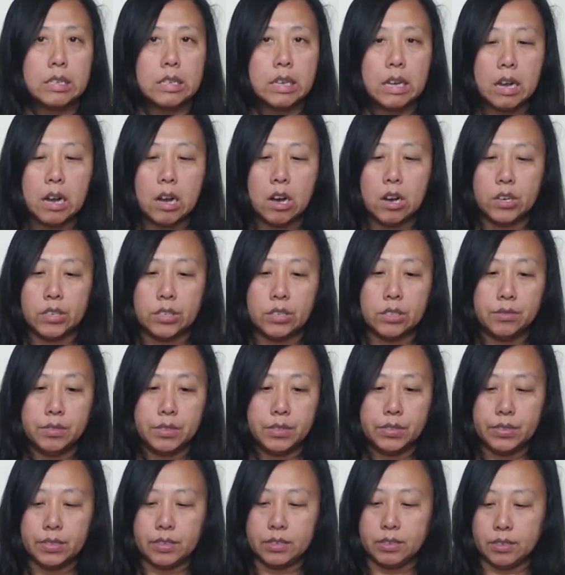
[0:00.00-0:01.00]

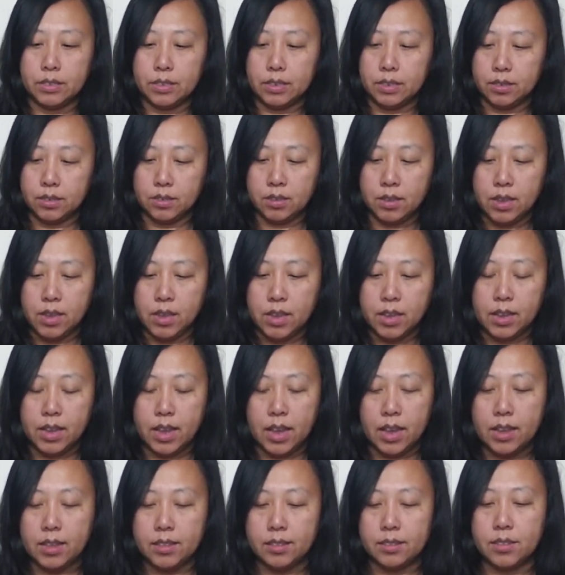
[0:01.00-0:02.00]
autofocusing. Okay,
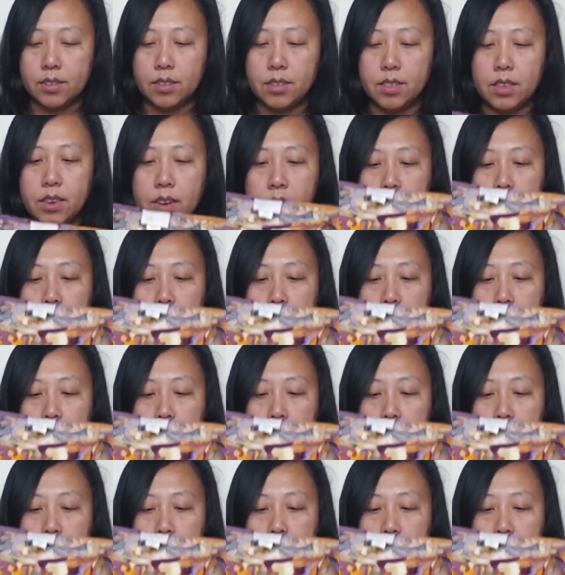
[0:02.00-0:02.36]
and so then